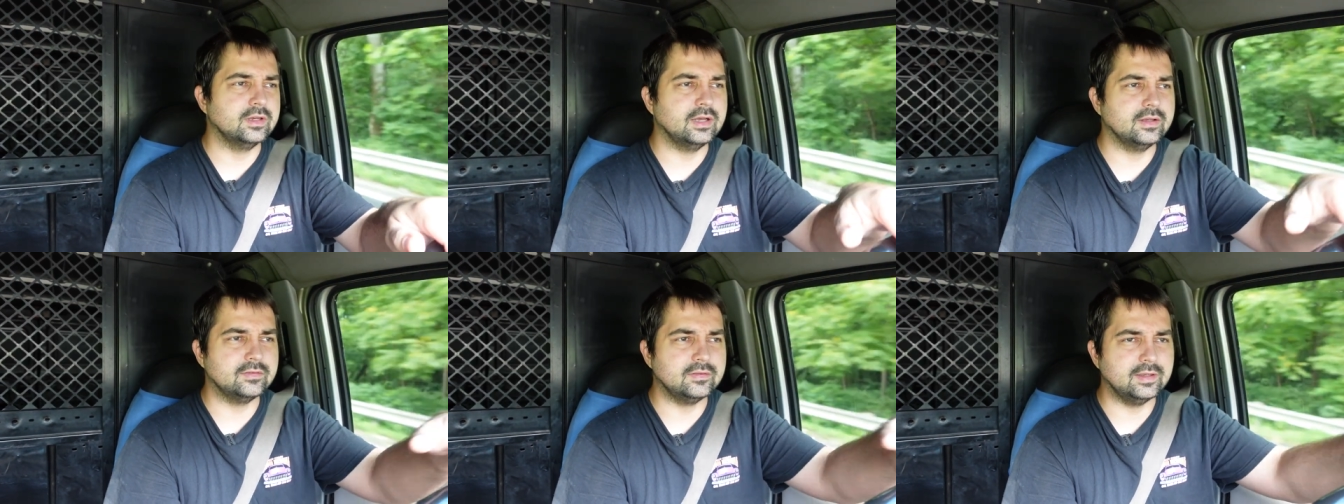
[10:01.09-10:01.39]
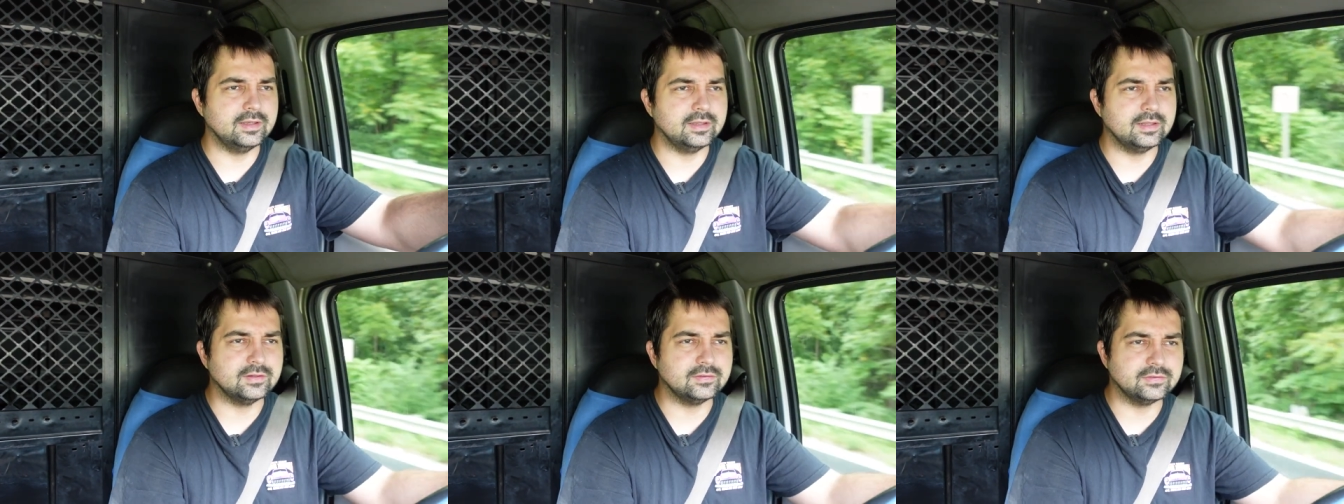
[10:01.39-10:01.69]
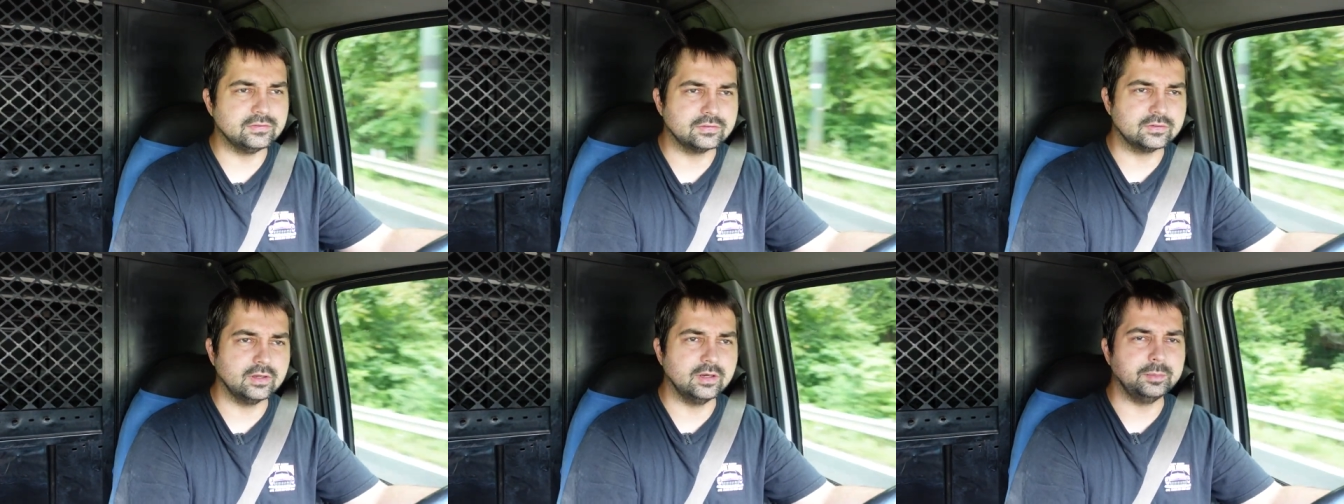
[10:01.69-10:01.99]
I think
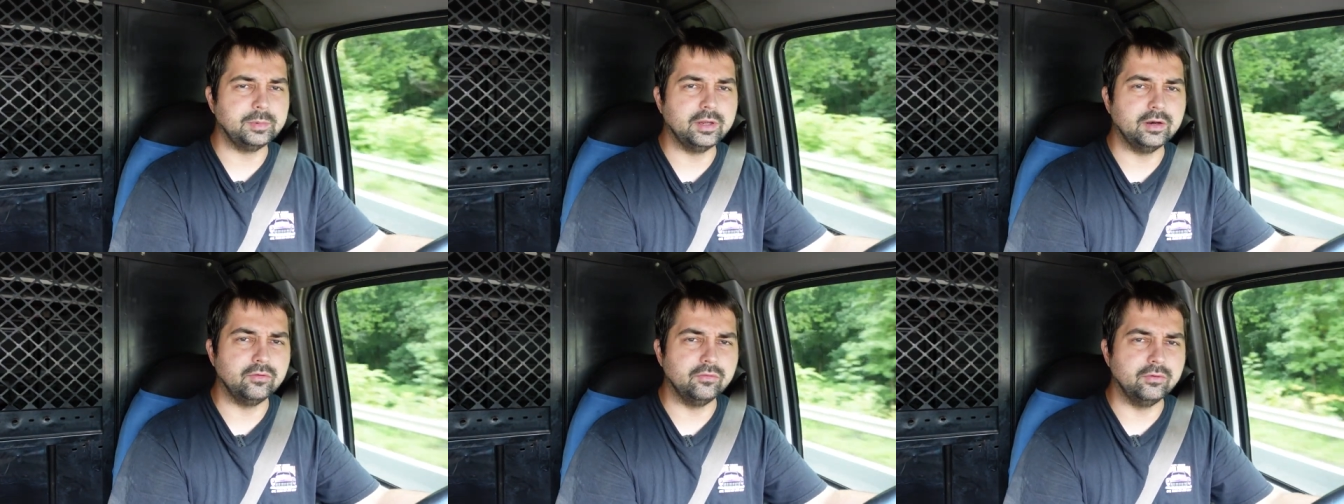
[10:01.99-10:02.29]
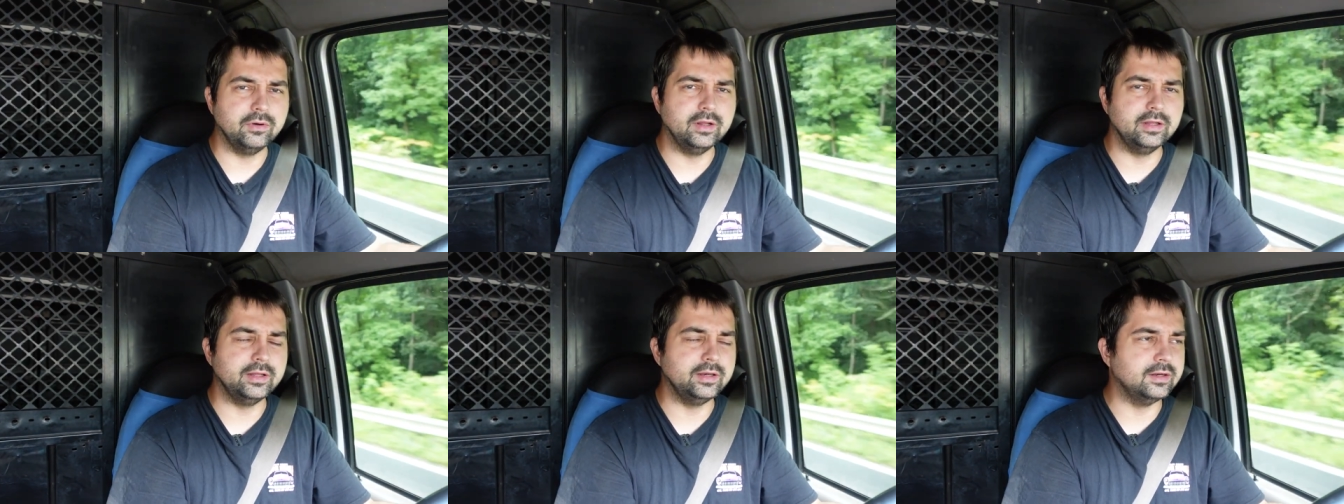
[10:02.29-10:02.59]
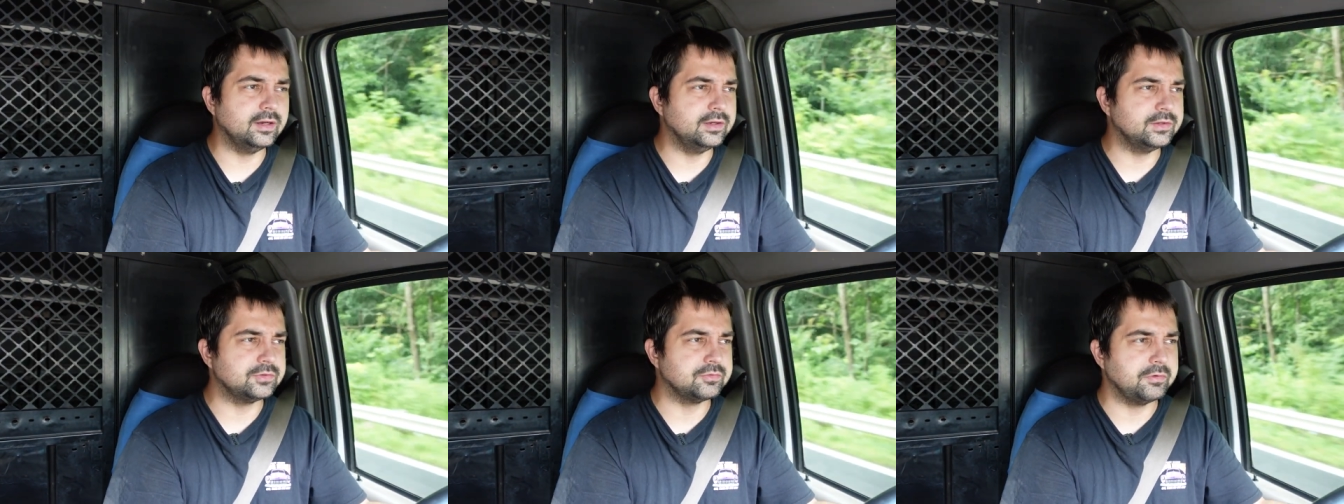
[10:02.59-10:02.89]
this is going to be a really
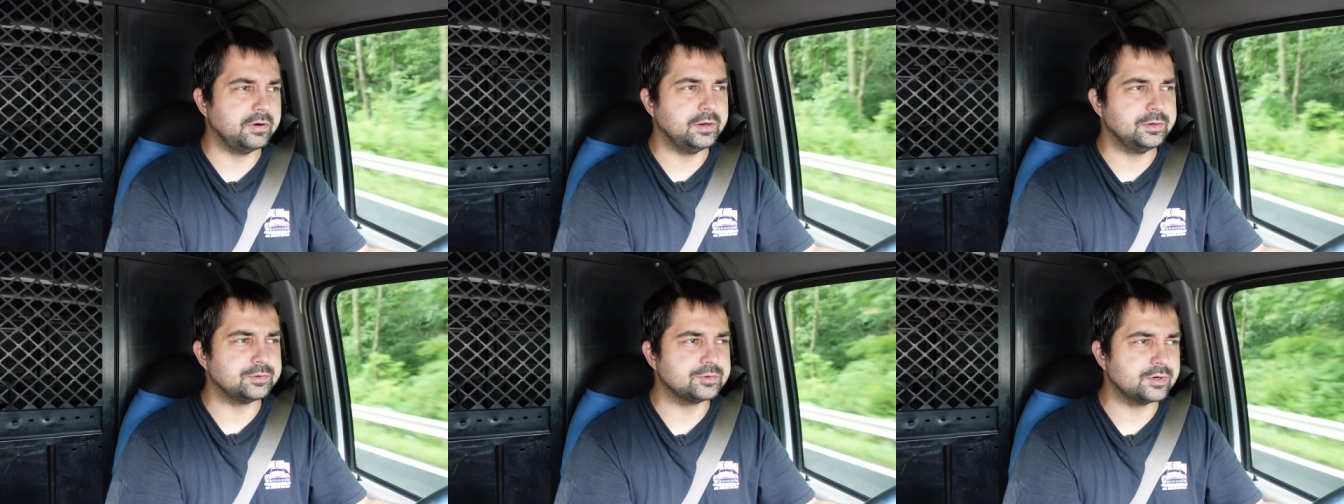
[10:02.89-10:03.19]
nice road